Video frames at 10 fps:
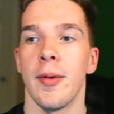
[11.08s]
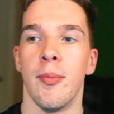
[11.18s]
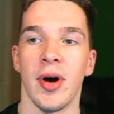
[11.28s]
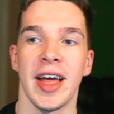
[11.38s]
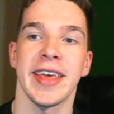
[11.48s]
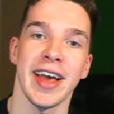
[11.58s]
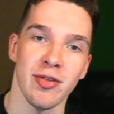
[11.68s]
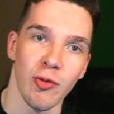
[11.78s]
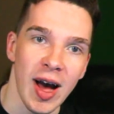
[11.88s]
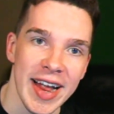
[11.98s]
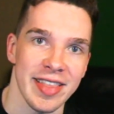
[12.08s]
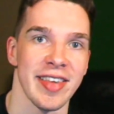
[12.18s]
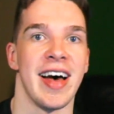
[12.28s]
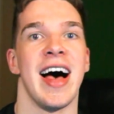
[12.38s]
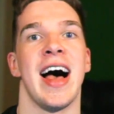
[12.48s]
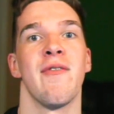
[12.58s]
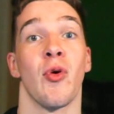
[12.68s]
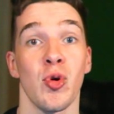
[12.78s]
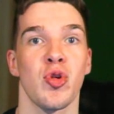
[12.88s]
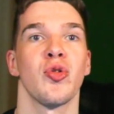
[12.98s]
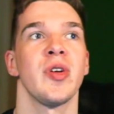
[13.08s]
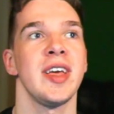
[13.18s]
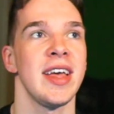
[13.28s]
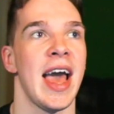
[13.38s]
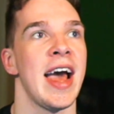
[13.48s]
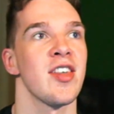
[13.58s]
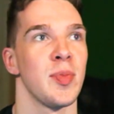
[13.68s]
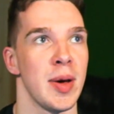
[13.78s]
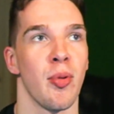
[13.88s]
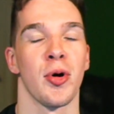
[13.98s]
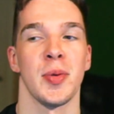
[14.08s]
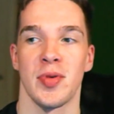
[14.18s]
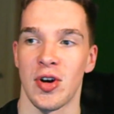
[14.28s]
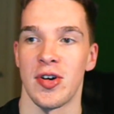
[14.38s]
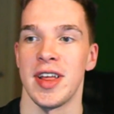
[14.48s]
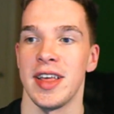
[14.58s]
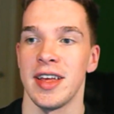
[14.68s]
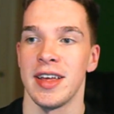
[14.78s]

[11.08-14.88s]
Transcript: But guess what? Fortunately, as my boredom started,